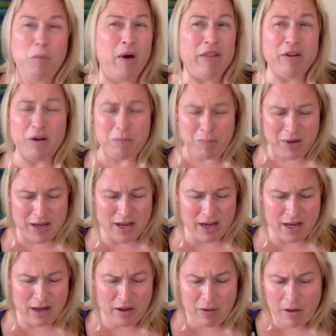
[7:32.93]
whether it
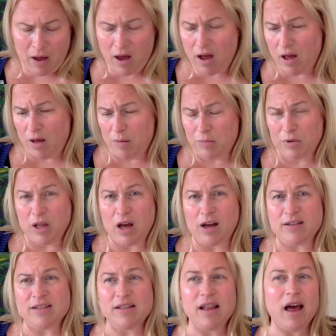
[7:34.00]
be
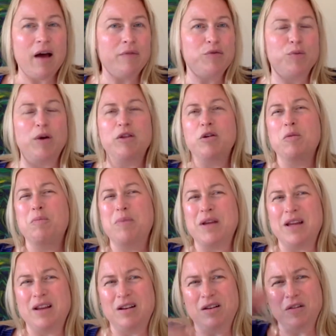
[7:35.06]
lost loves, whether it
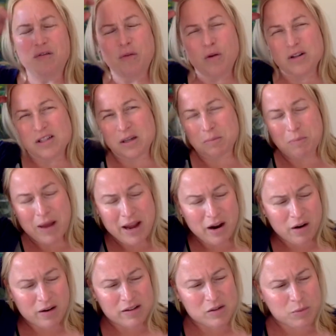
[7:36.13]
be divorcing
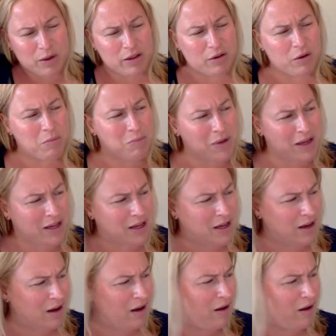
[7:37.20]
parents, whether it be